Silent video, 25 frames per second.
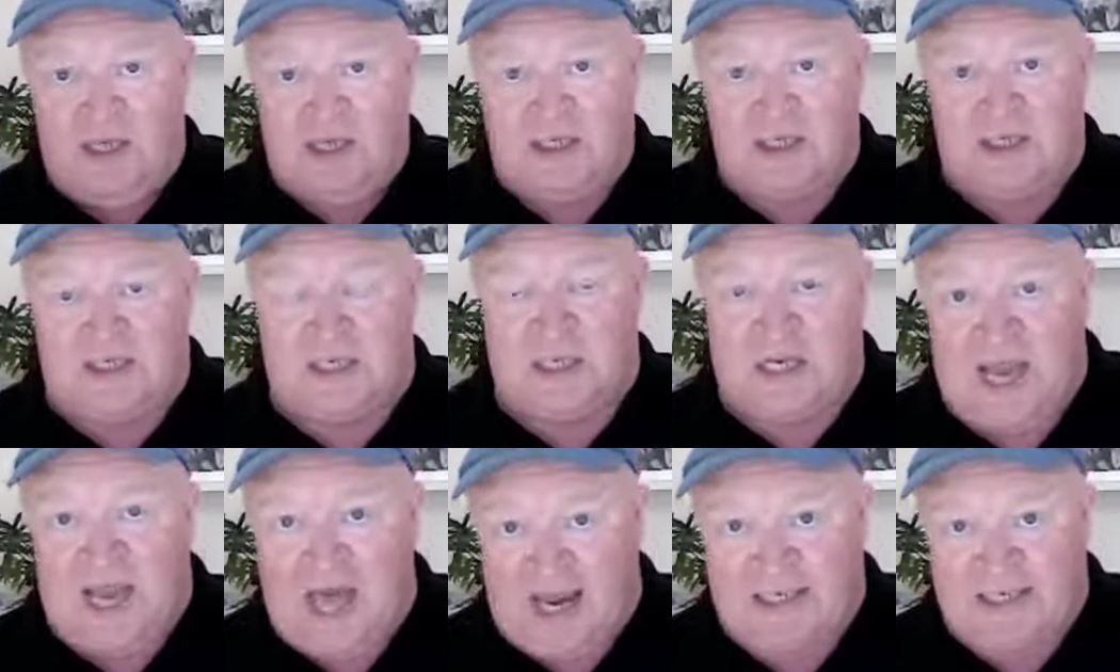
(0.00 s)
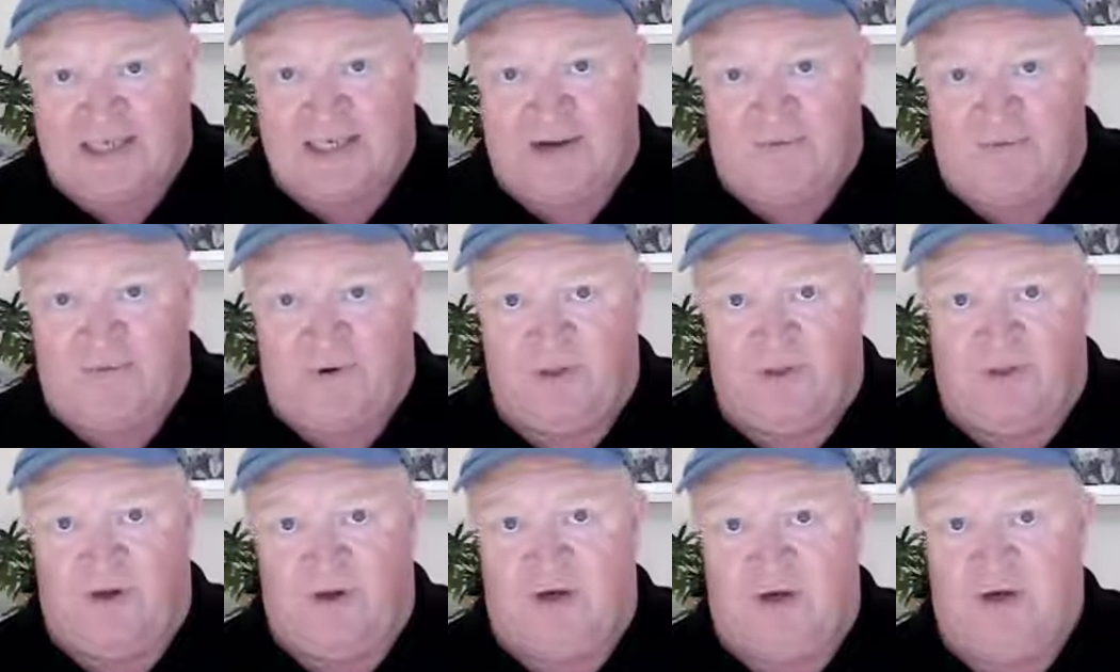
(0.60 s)
select
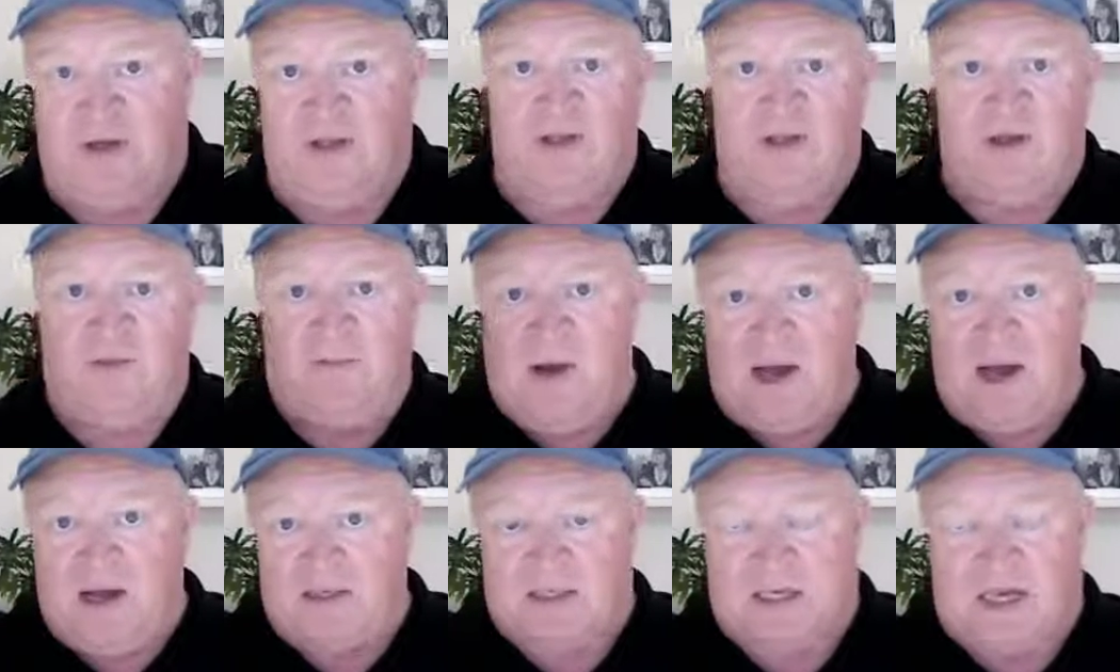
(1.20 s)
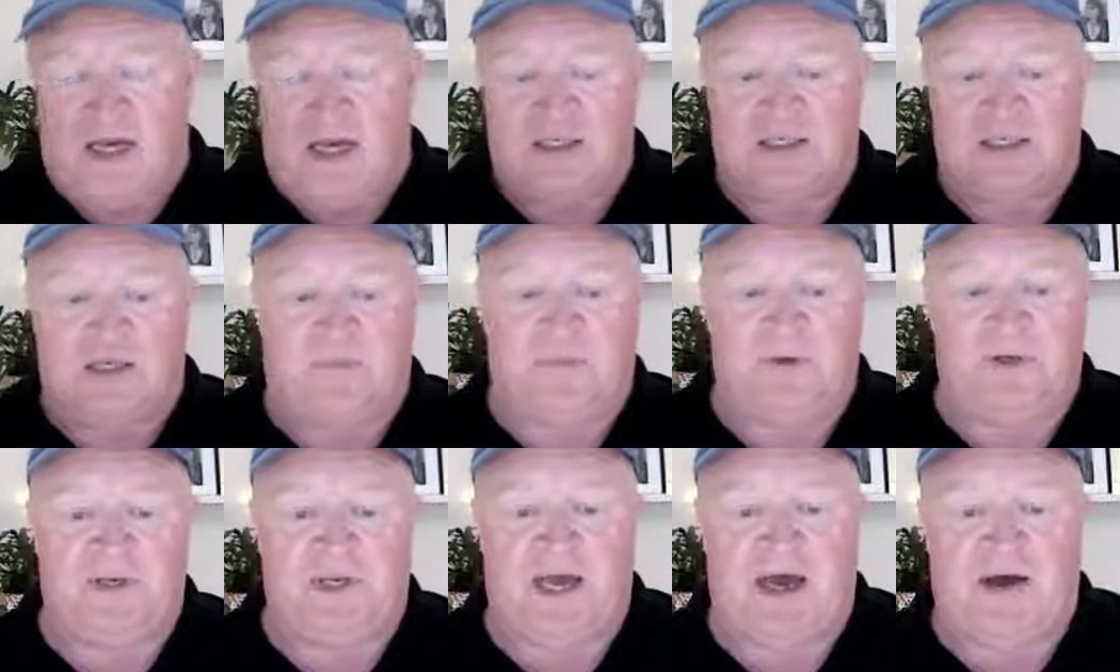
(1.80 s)
everything and your mouse goes up
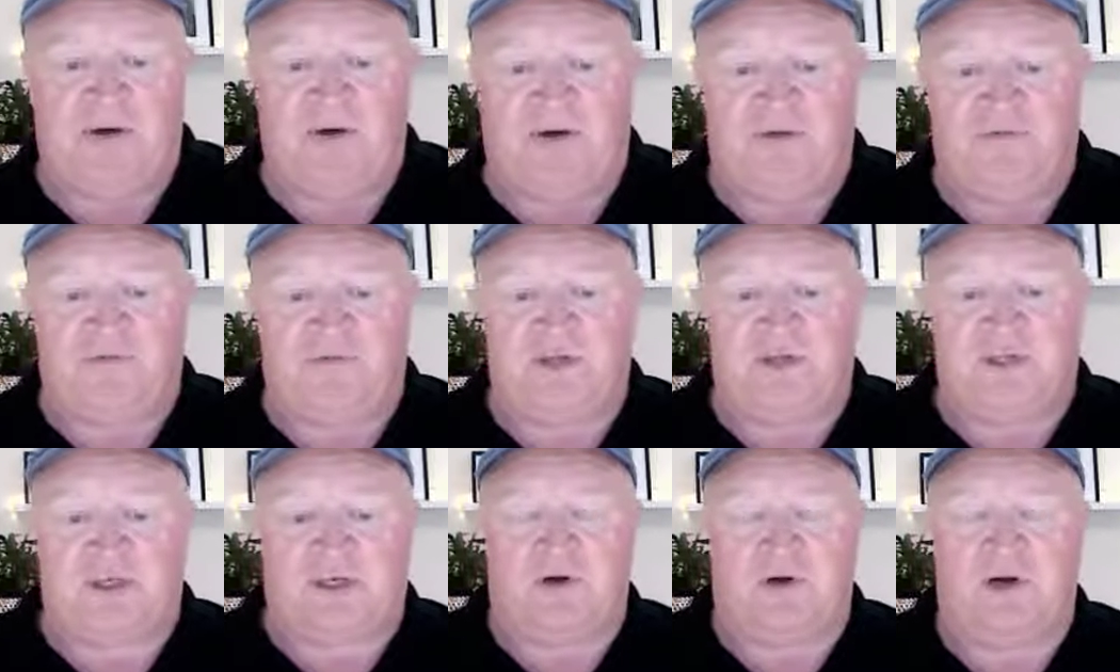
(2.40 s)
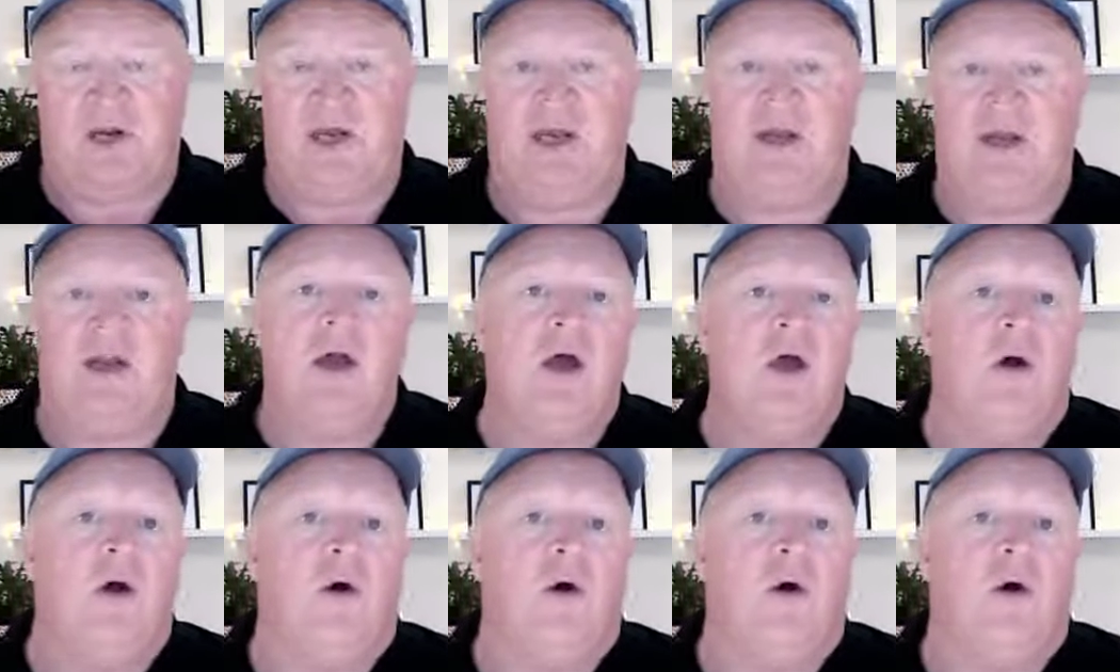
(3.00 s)
and down off the screen,